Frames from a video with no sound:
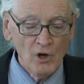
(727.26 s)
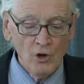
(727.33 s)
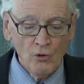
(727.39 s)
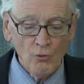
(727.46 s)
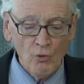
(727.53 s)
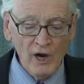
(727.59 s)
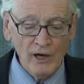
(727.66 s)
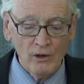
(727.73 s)

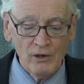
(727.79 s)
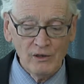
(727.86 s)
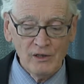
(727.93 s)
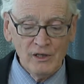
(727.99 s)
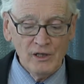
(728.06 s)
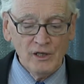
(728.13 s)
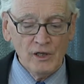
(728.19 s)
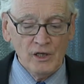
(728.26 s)
Well,
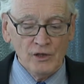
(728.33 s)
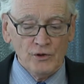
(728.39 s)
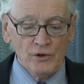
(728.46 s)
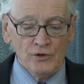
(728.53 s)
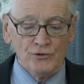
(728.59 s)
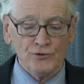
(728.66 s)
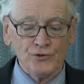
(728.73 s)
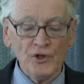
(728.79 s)

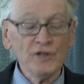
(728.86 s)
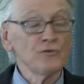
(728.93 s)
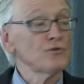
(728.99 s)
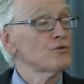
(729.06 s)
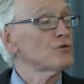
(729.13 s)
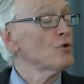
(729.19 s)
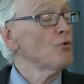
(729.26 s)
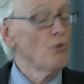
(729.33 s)
since
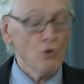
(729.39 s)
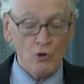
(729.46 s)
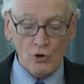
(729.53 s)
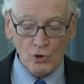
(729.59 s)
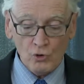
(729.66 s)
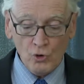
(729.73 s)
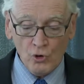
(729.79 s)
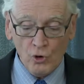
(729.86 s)
the
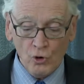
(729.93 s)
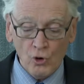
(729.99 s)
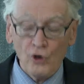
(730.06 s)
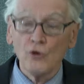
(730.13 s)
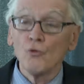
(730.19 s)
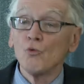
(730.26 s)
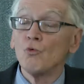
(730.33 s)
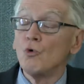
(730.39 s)
World
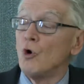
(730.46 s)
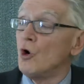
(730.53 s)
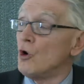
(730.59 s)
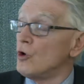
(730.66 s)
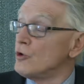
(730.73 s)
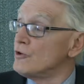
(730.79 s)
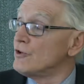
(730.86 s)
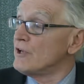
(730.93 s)
Court
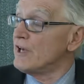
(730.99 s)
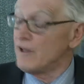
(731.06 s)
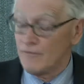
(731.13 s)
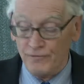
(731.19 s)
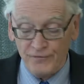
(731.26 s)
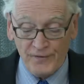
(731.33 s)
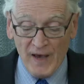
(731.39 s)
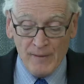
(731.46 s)
ruled in
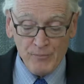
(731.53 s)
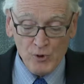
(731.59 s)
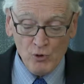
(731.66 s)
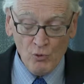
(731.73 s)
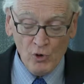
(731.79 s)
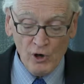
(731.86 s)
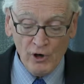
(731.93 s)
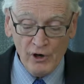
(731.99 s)

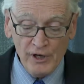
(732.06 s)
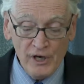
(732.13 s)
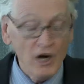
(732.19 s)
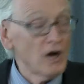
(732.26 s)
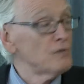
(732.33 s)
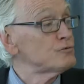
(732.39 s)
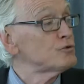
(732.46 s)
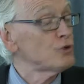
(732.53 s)
February
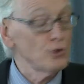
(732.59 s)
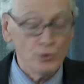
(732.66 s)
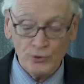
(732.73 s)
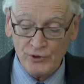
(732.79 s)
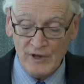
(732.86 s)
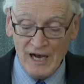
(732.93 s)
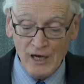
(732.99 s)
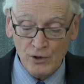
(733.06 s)
of
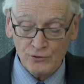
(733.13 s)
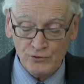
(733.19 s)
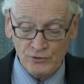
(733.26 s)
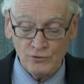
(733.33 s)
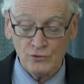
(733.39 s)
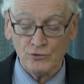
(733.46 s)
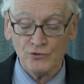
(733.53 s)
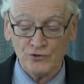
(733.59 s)

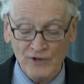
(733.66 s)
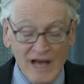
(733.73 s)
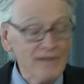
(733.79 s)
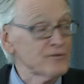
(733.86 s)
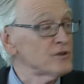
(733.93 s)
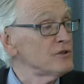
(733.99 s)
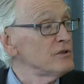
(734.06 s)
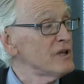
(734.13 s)

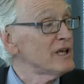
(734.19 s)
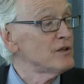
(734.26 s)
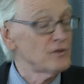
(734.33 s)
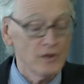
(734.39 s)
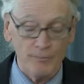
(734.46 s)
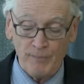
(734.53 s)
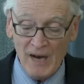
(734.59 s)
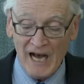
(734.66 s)
2007 in
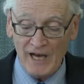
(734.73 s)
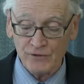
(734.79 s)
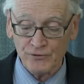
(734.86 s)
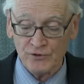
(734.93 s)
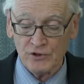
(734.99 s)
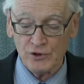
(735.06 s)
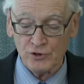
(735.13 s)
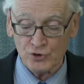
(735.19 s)
the
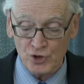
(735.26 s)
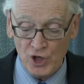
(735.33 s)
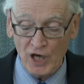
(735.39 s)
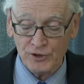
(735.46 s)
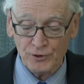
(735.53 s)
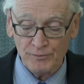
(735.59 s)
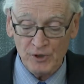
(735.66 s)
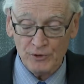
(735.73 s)
Bosnia
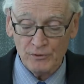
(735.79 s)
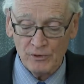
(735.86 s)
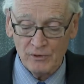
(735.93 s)
judgment